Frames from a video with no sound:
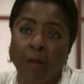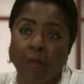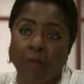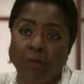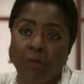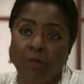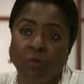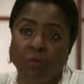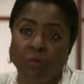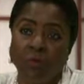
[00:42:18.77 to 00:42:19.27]

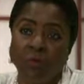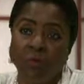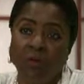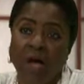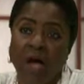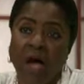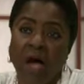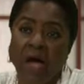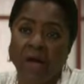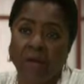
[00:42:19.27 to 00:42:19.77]
You
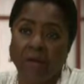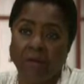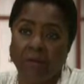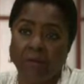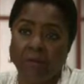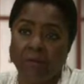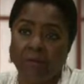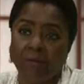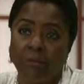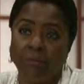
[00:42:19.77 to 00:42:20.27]
retire,
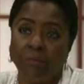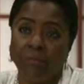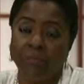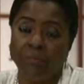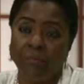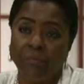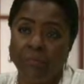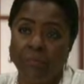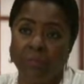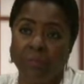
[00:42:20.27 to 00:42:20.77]

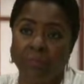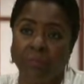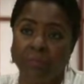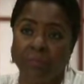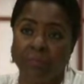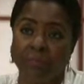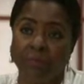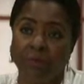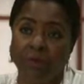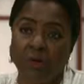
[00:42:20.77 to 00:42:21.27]

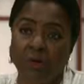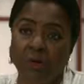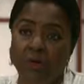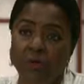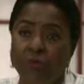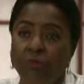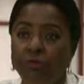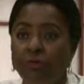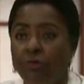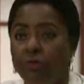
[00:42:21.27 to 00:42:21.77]
you
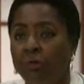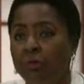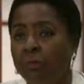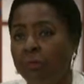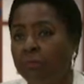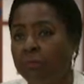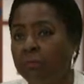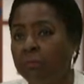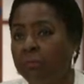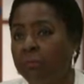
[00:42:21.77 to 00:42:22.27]
lose your
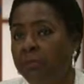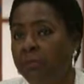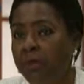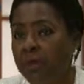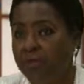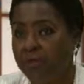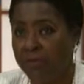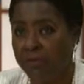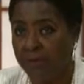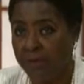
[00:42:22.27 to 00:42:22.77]

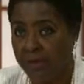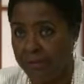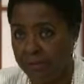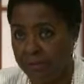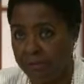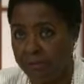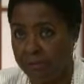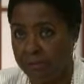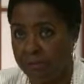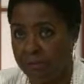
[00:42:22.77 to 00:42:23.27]

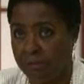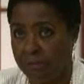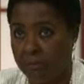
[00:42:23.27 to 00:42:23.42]
benefits.